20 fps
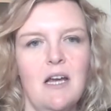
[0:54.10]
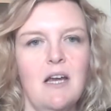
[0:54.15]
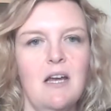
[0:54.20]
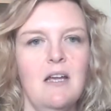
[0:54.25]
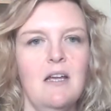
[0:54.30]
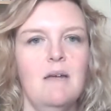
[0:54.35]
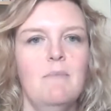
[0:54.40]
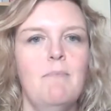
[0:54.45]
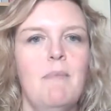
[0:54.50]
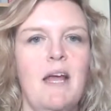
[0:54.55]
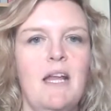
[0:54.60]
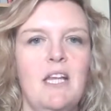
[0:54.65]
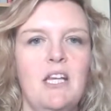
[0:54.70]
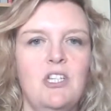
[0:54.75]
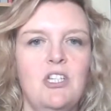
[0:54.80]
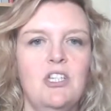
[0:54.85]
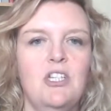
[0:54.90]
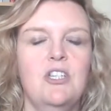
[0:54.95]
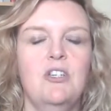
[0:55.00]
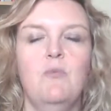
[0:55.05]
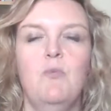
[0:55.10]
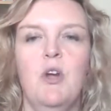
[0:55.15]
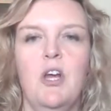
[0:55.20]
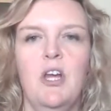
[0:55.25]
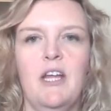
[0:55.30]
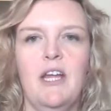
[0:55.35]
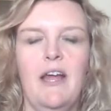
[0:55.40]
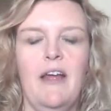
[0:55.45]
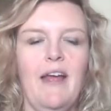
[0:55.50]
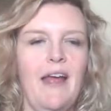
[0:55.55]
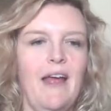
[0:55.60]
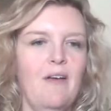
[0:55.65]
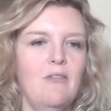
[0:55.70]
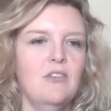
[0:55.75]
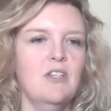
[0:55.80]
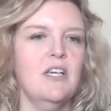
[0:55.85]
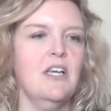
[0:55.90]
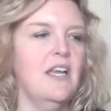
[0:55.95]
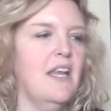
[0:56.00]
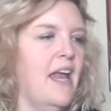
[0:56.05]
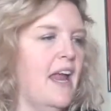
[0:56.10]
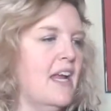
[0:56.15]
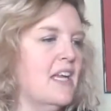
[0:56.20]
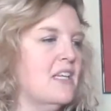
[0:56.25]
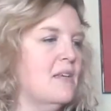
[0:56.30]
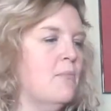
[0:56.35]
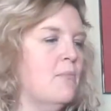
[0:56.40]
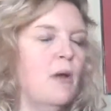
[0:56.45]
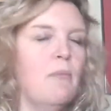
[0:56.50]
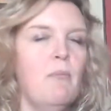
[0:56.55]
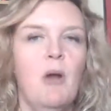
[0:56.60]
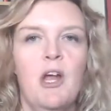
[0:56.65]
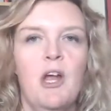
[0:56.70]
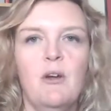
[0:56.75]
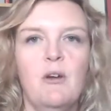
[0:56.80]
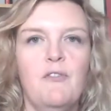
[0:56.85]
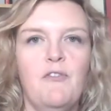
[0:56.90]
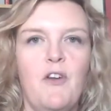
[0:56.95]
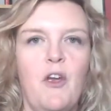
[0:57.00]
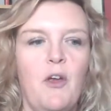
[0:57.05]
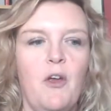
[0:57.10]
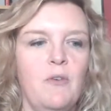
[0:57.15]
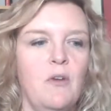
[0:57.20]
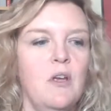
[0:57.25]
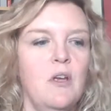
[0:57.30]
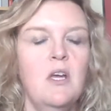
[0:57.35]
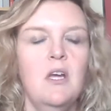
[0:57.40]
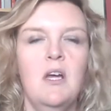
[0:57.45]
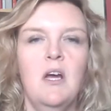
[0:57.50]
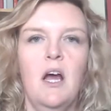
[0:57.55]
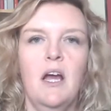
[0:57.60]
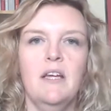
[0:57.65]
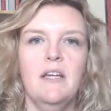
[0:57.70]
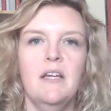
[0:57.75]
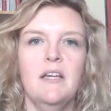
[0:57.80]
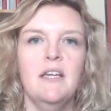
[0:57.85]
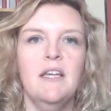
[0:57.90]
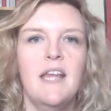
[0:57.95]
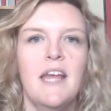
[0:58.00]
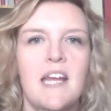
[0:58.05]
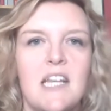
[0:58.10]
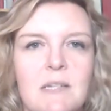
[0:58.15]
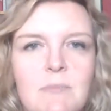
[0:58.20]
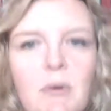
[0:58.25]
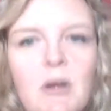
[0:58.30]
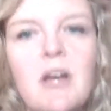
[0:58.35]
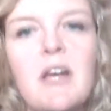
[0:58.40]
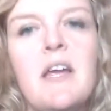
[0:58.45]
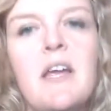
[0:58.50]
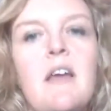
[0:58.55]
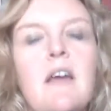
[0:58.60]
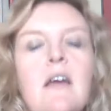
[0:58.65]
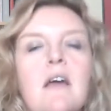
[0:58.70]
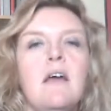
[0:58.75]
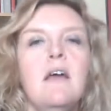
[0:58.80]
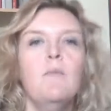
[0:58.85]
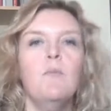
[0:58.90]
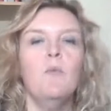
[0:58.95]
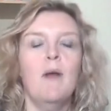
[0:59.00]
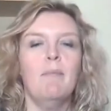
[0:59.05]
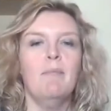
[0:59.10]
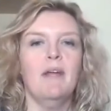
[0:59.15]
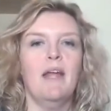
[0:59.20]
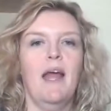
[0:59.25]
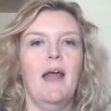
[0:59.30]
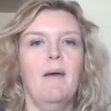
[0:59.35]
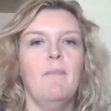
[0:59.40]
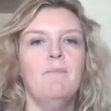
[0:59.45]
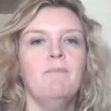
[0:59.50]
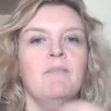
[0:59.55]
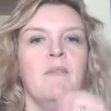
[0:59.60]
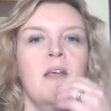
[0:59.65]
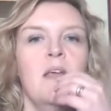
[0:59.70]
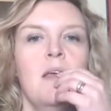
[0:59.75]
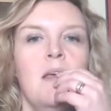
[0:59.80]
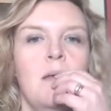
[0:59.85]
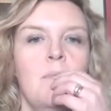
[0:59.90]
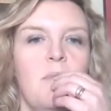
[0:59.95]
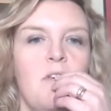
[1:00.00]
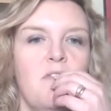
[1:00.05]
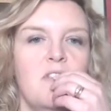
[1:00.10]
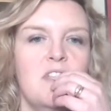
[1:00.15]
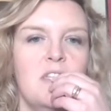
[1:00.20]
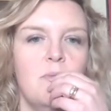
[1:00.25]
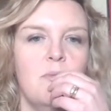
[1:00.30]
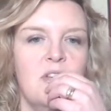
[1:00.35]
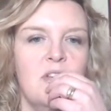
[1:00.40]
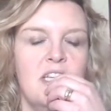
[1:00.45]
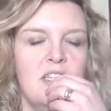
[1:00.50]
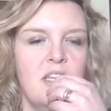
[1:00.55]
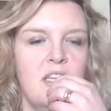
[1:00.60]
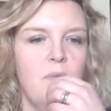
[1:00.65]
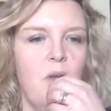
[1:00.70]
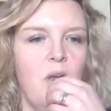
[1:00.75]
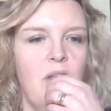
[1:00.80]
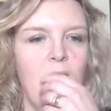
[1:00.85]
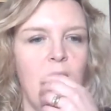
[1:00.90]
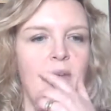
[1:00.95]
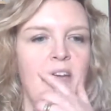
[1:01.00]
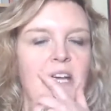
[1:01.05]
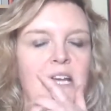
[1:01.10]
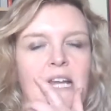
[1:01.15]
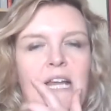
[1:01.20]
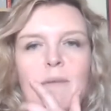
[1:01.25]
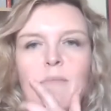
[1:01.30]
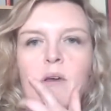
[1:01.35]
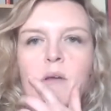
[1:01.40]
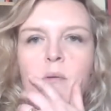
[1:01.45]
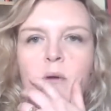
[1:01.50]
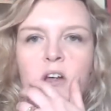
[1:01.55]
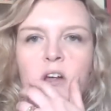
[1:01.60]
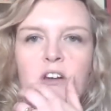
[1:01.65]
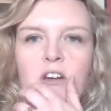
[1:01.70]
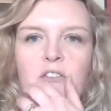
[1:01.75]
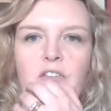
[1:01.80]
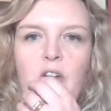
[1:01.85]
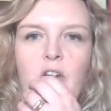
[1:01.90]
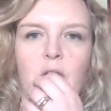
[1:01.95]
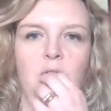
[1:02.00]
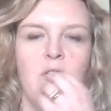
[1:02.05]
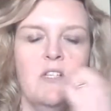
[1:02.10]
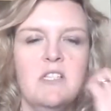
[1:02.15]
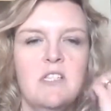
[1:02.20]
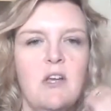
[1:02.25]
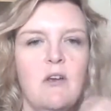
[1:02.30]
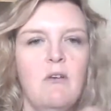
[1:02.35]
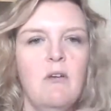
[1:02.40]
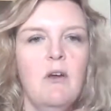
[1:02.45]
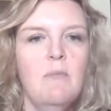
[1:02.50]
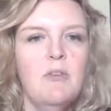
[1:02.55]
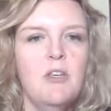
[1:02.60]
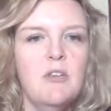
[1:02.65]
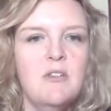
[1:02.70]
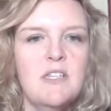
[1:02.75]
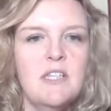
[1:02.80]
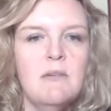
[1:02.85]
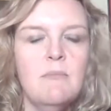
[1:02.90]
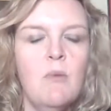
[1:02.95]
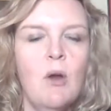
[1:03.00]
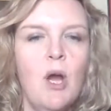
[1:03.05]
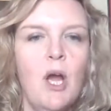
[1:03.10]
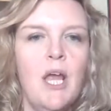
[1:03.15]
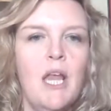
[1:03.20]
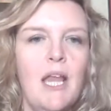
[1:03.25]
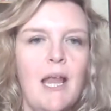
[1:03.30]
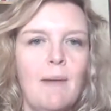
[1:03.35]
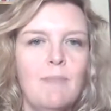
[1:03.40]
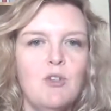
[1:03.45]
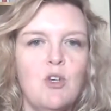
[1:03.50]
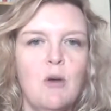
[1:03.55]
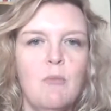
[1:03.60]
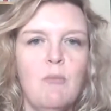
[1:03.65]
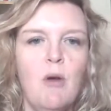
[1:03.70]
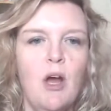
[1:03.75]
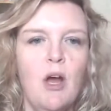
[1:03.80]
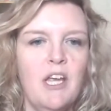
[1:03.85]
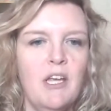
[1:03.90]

managed to work out how to connect my microphone. I can connect my webcam, but for some reason it won't let me connect my microphone. So I'm using my laptop mic,